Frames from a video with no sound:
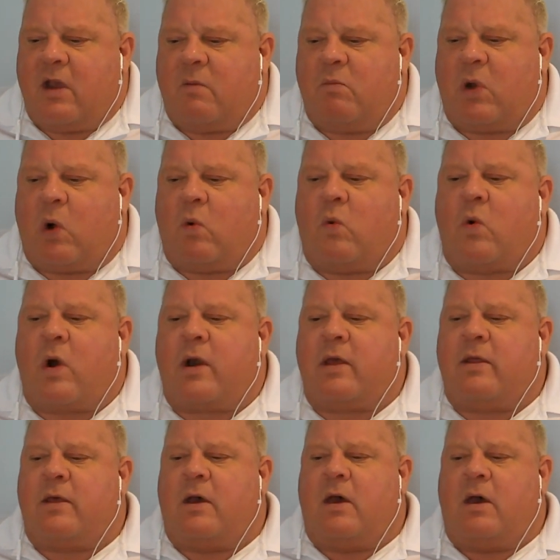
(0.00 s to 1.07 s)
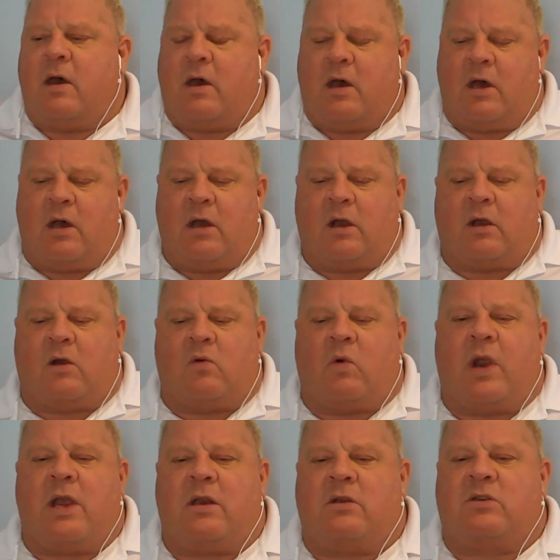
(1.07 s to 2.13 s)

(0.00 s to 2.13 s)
But one of the great